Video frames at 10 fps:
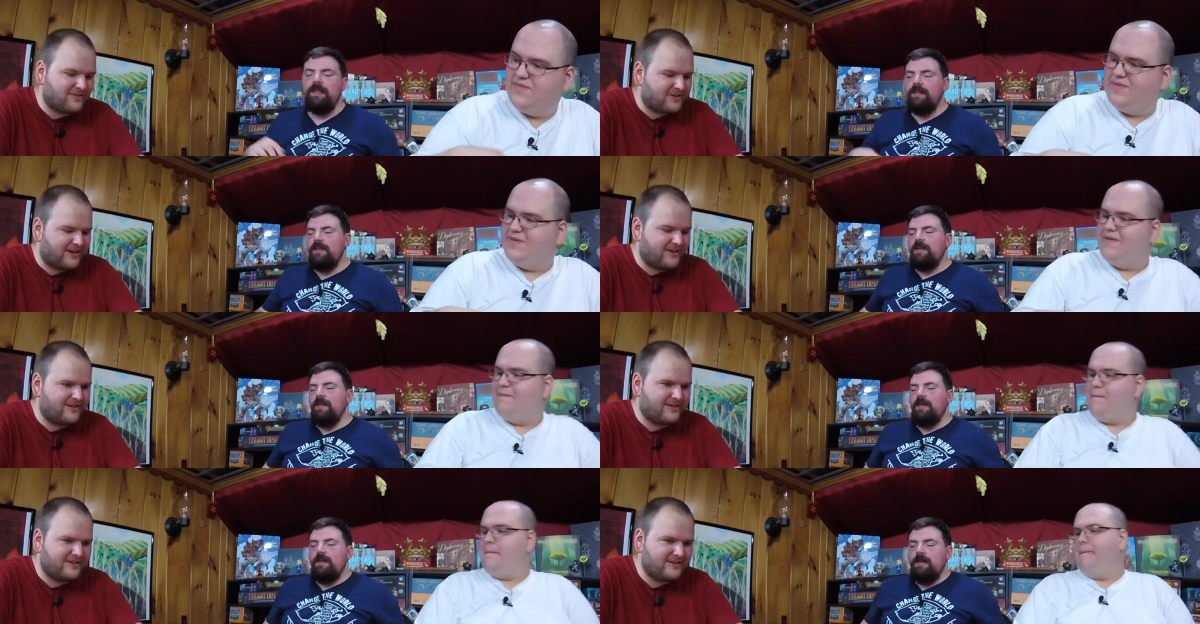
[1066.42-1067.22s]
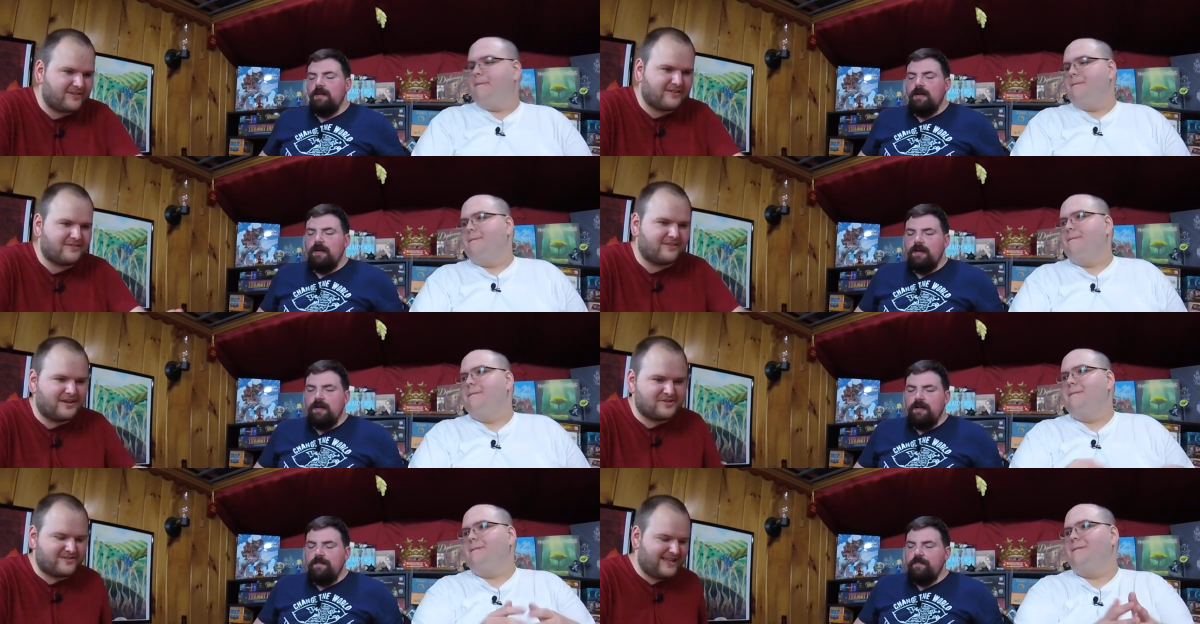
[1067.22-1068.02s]
Speaker 1: Okay. Is it
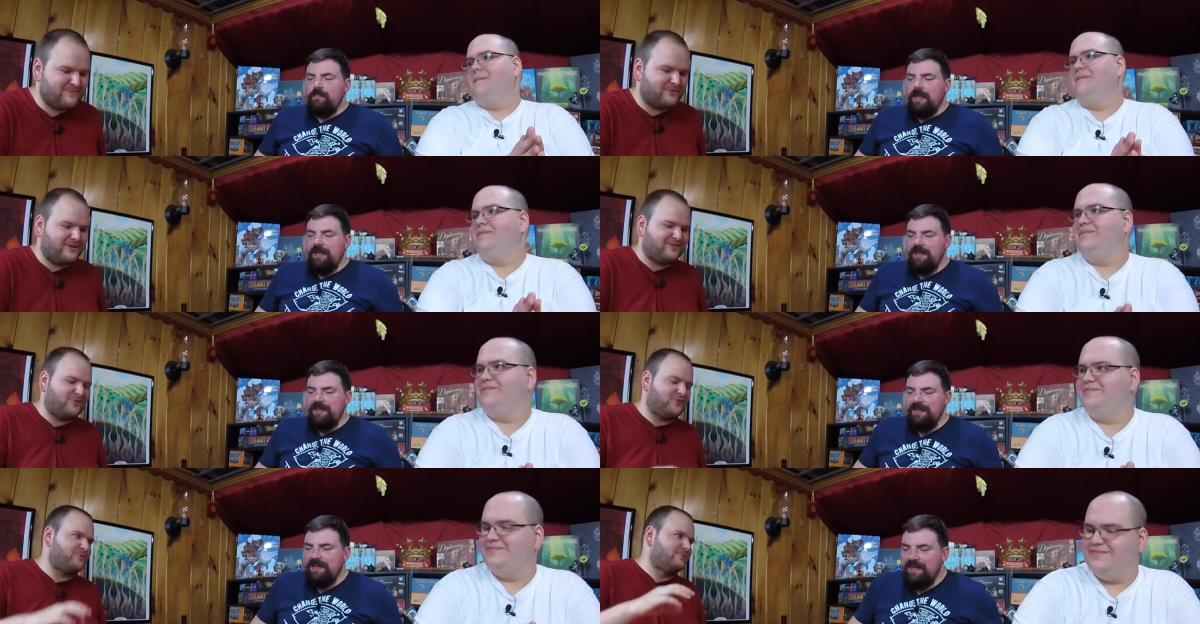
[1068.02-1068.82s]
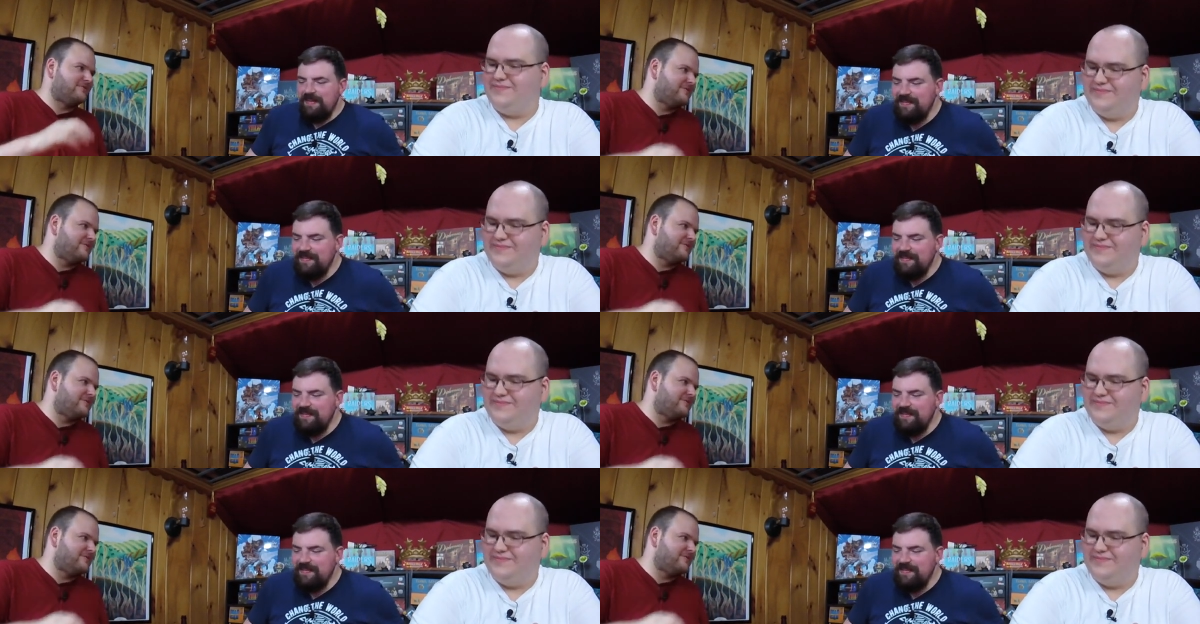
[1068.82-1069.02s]
Luscious um, Demon or Rascal Cruel?